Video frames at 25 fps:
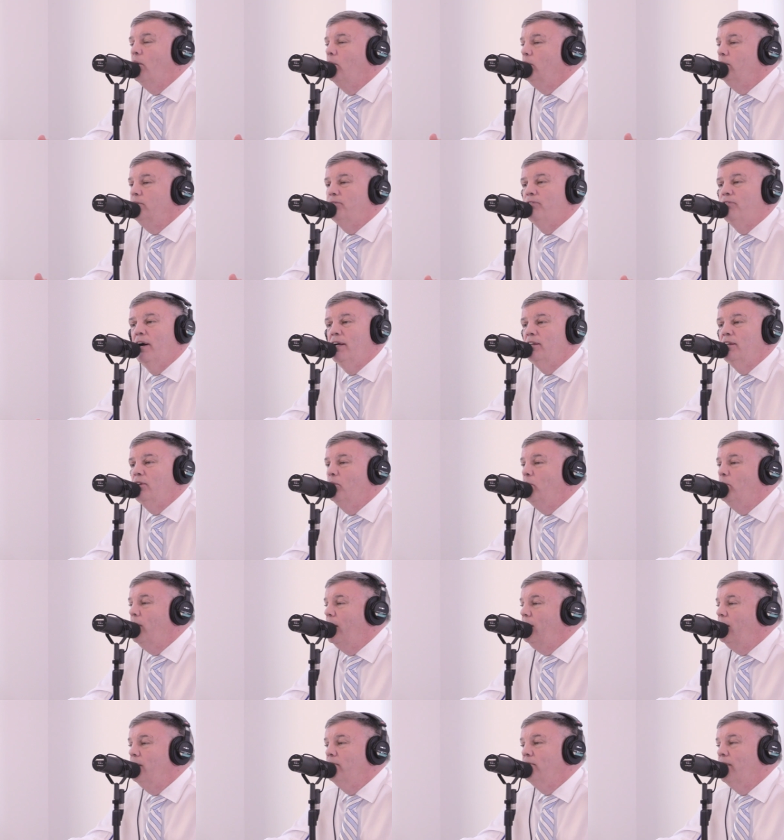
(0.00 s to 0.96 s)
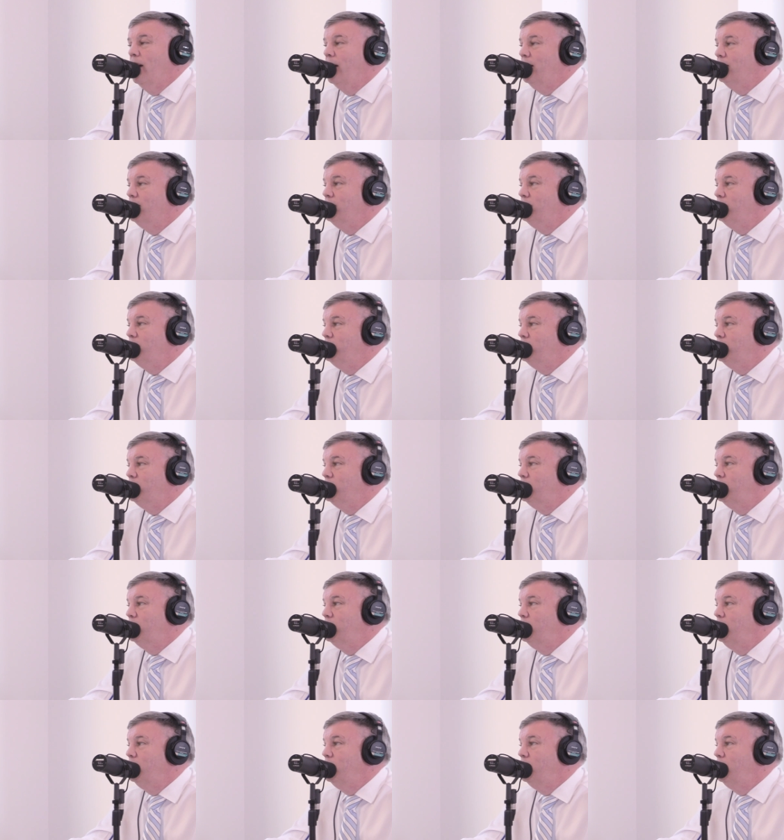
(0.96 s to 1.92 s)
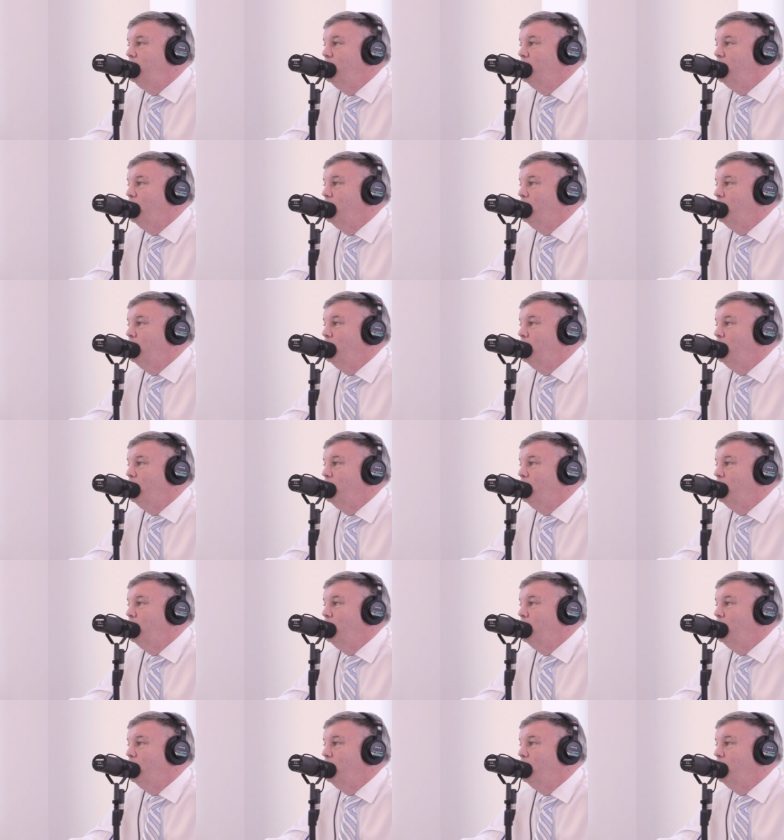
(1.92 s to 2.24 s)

You always find a way around, you